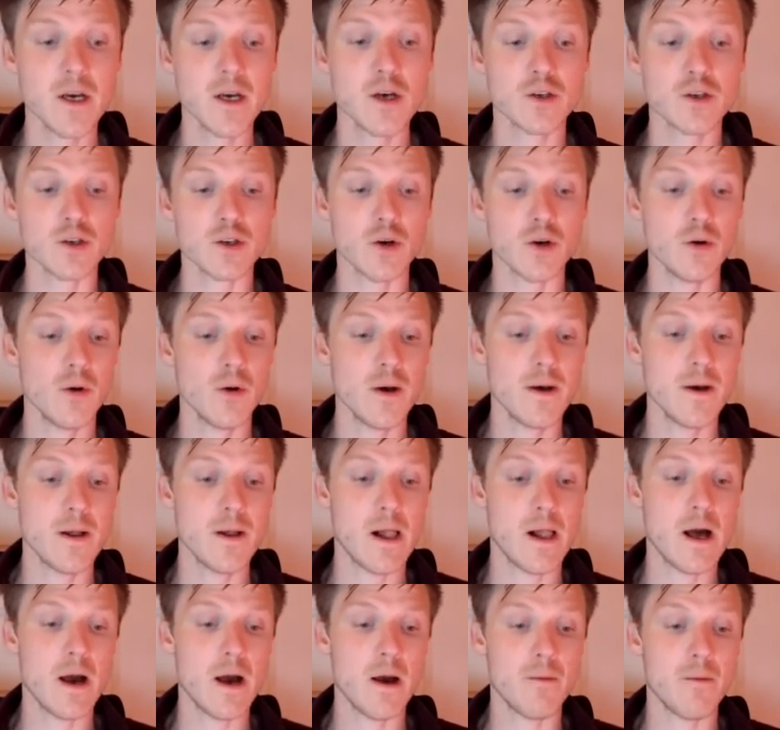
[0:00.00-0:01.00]
So
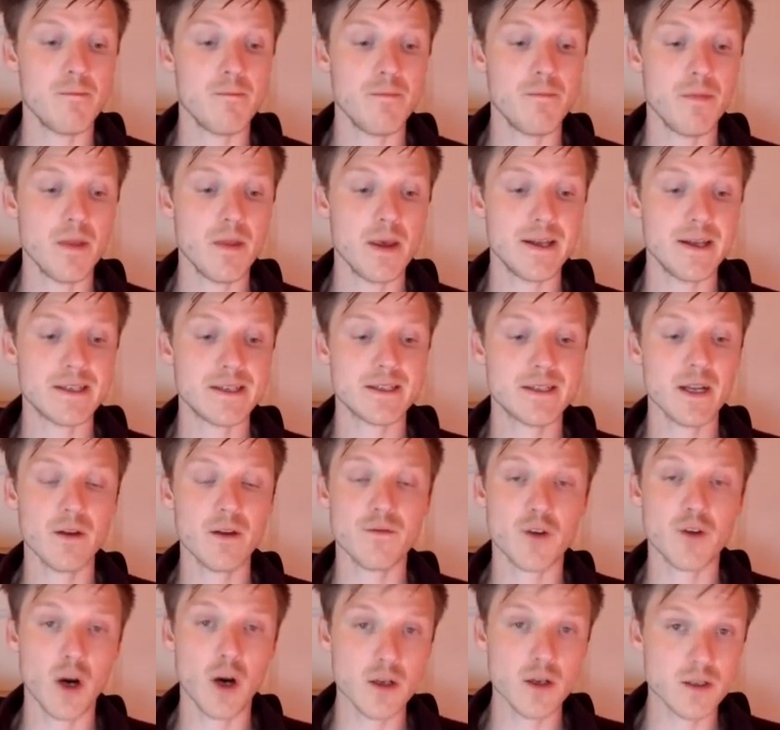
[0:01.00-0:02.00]
instead
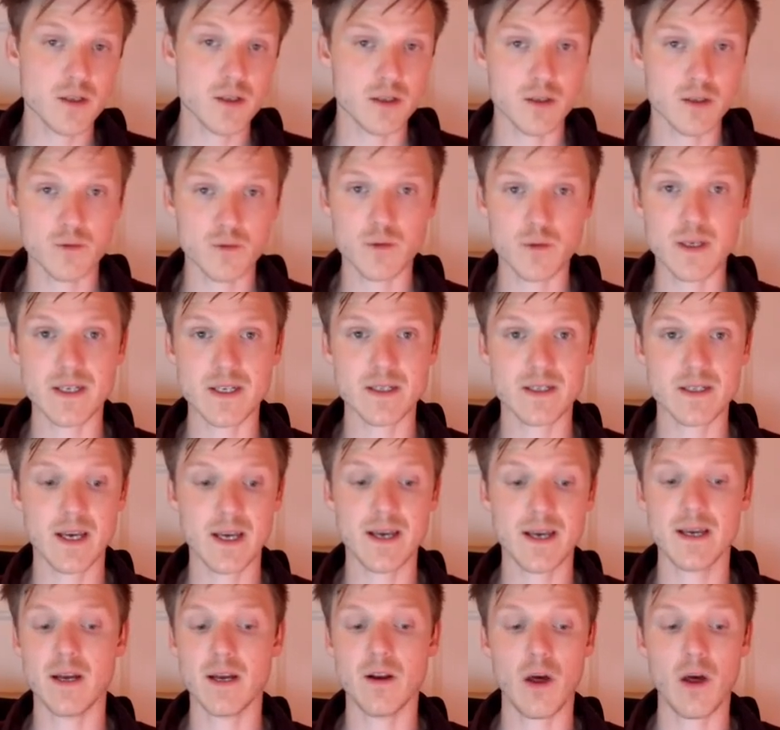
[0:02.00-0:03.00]
of consciousness, we can
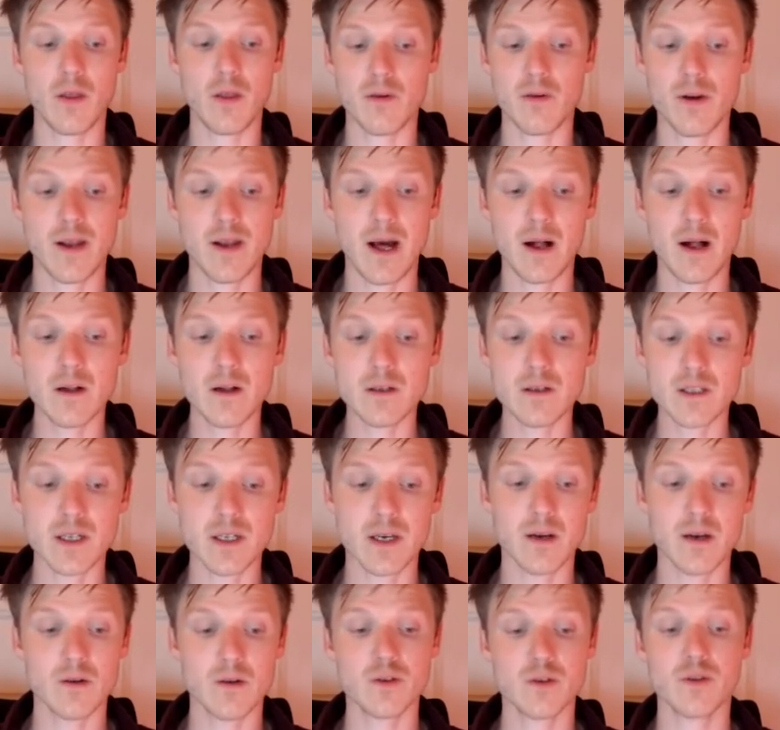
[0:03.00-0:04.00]
take another analogy
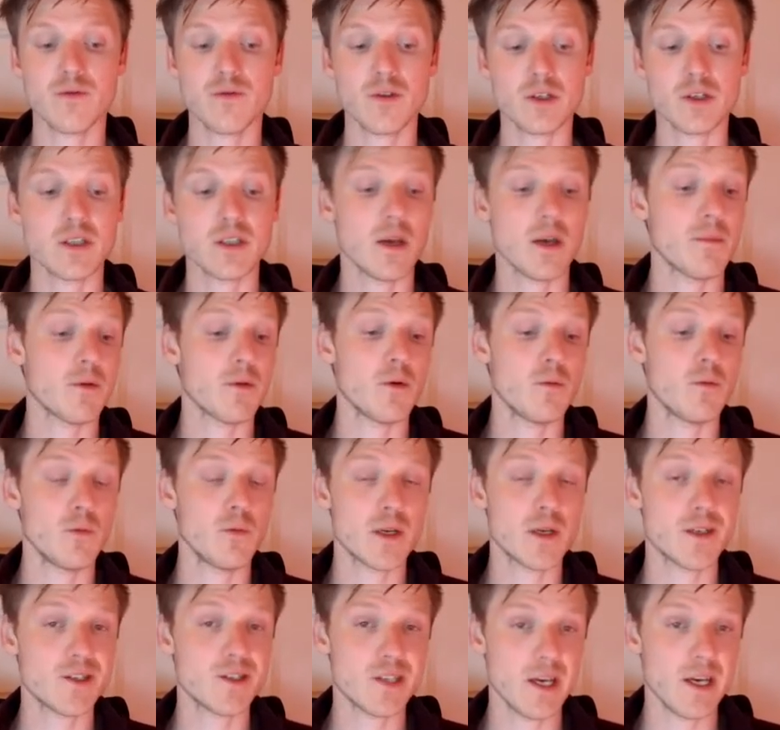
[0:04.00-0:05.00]
here. So for example, we
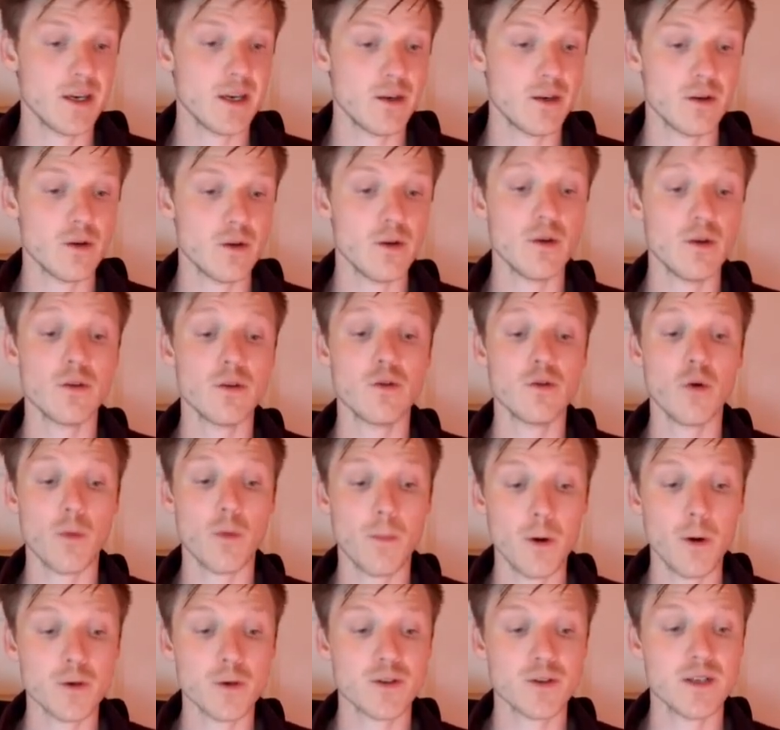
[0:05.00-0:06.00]
could take your
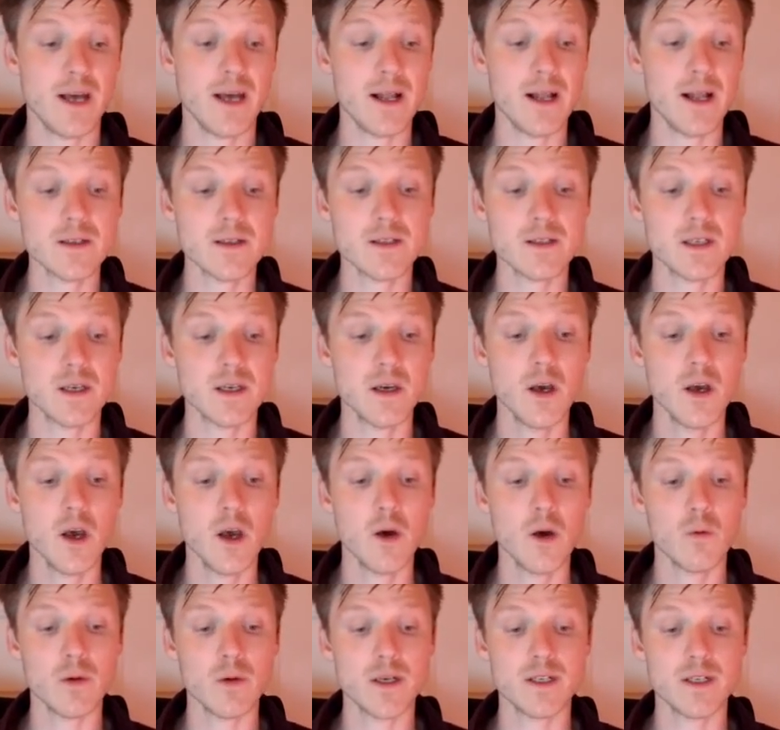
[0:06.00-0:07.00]
personality,
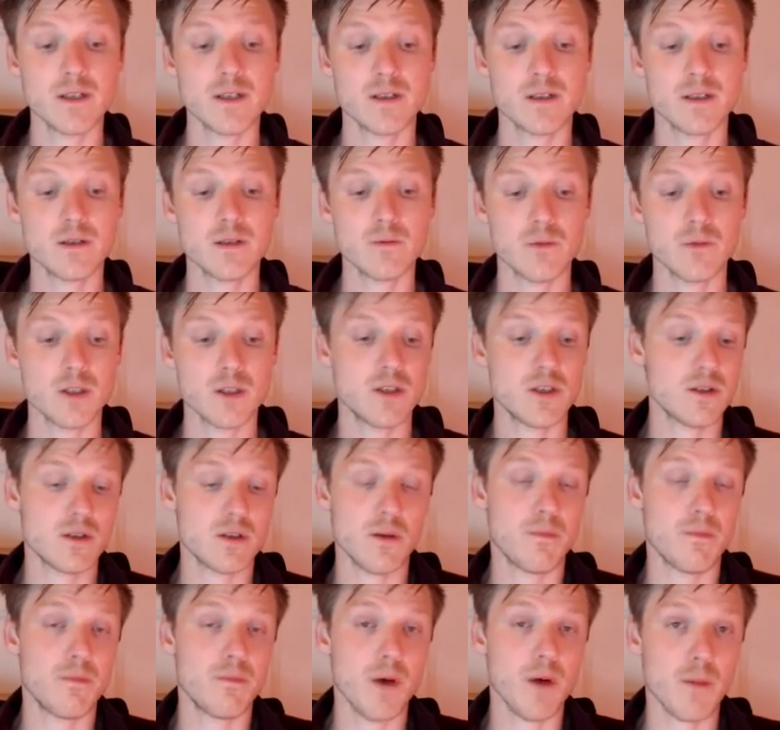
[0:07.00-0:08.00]
which is
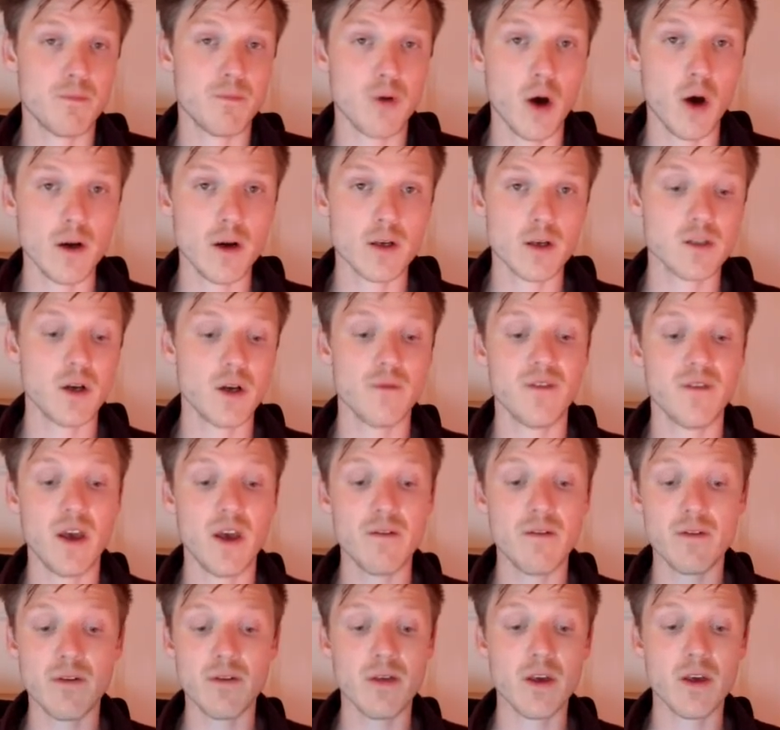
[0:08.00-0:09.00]
a product of
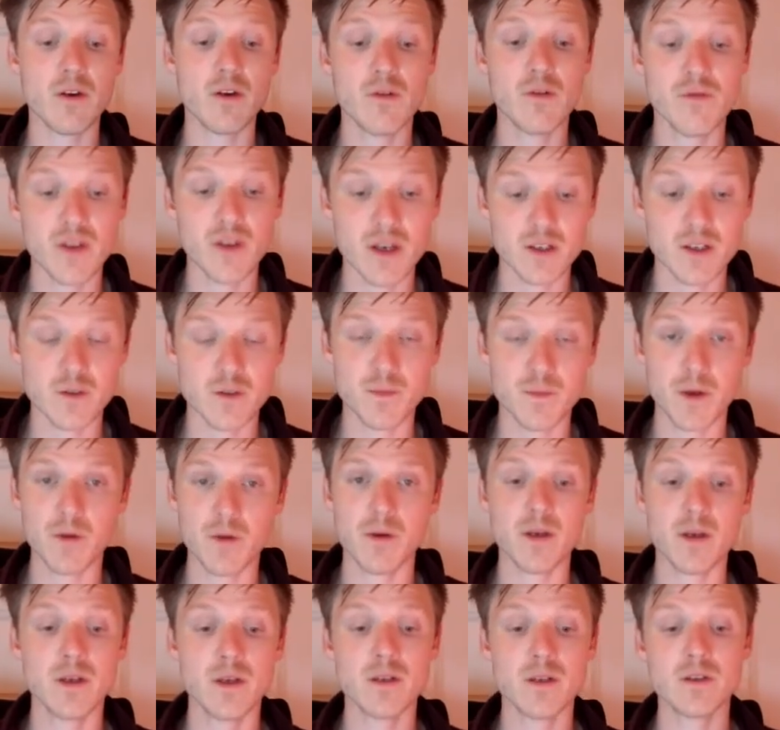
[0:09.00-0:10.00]
everything you've
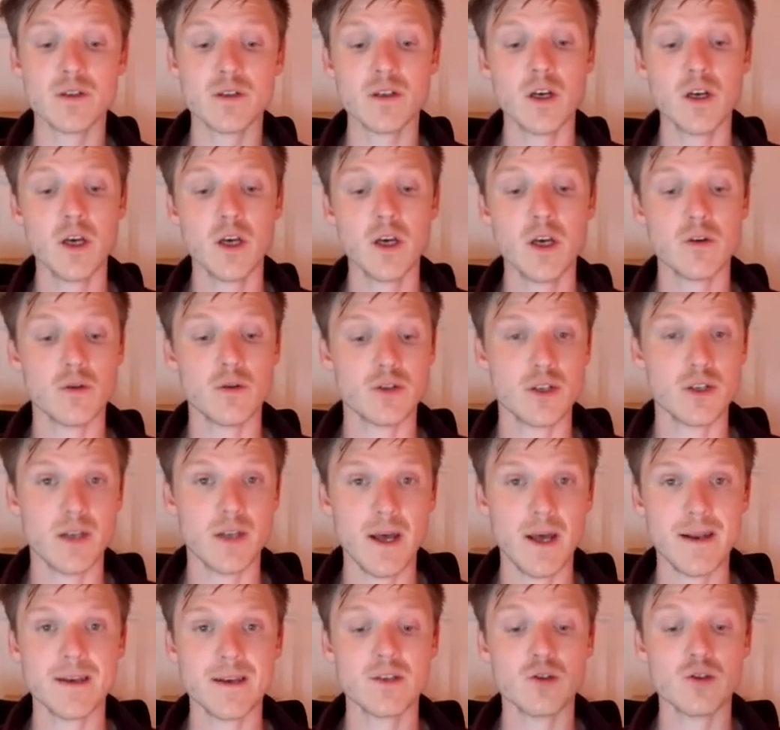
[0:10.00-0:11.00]
experienced, your
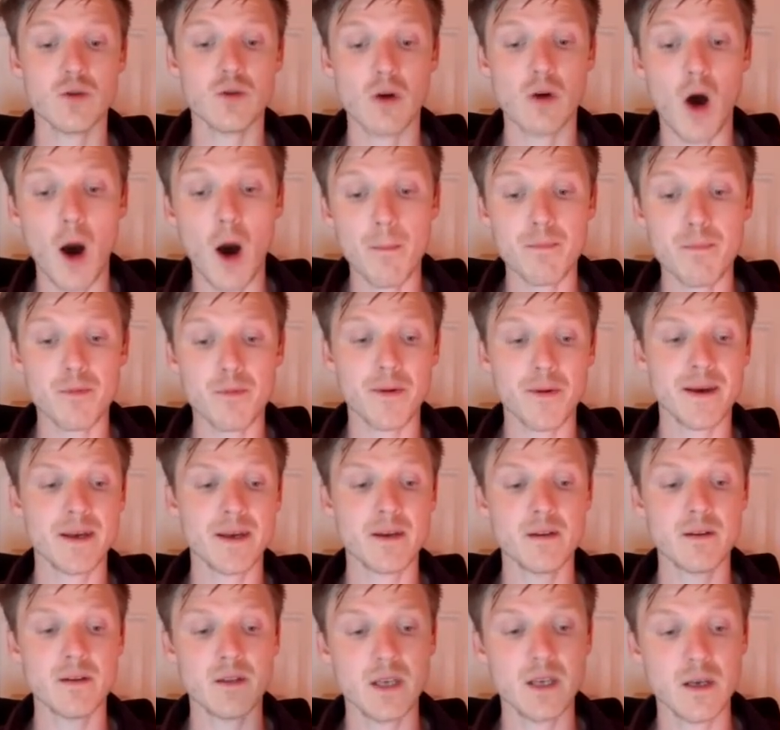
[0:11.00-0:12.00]
genetics, your
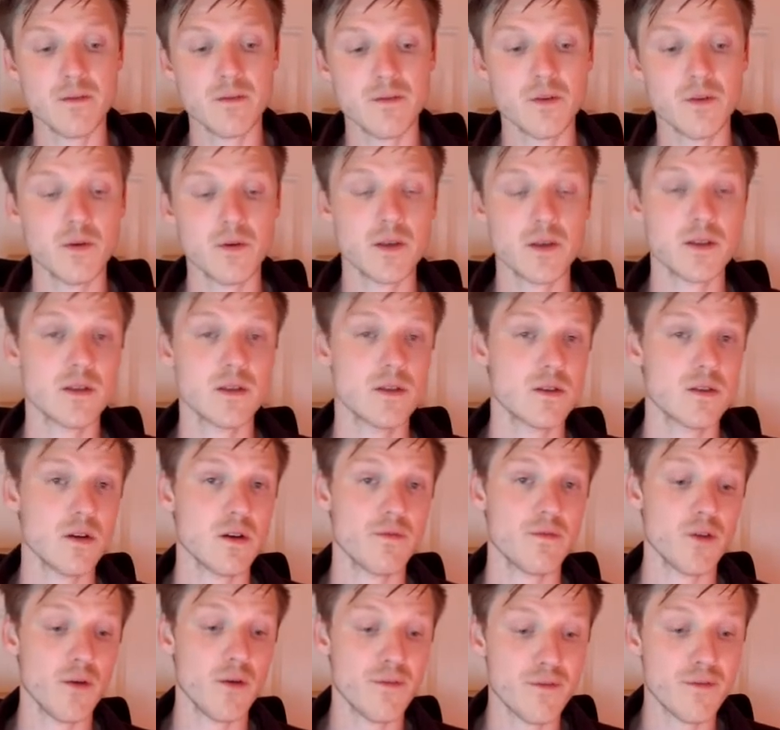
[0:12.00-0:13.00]
upbringing, the influences of
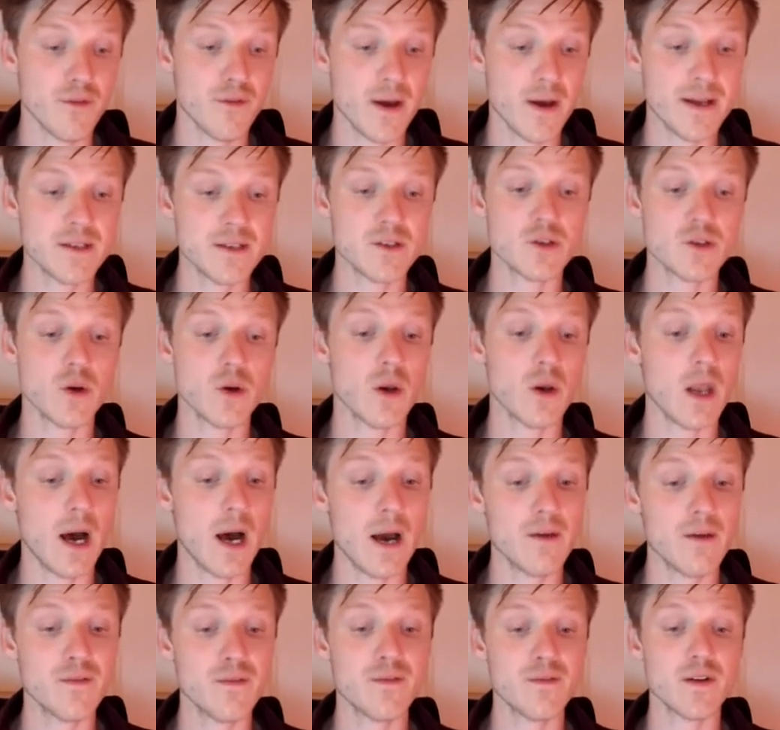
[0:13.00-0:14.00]
your friends, your
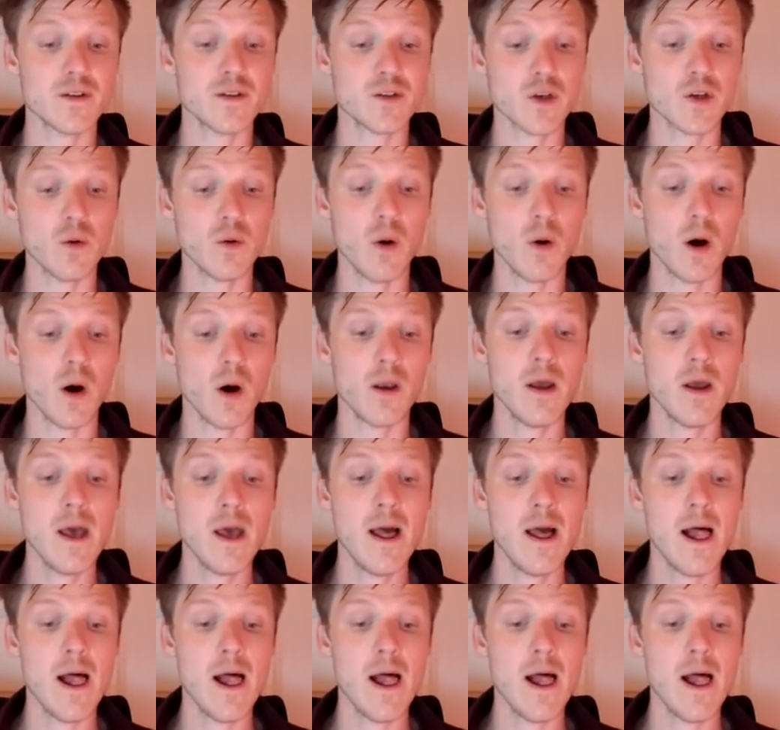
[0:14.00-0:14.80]
life, and so on.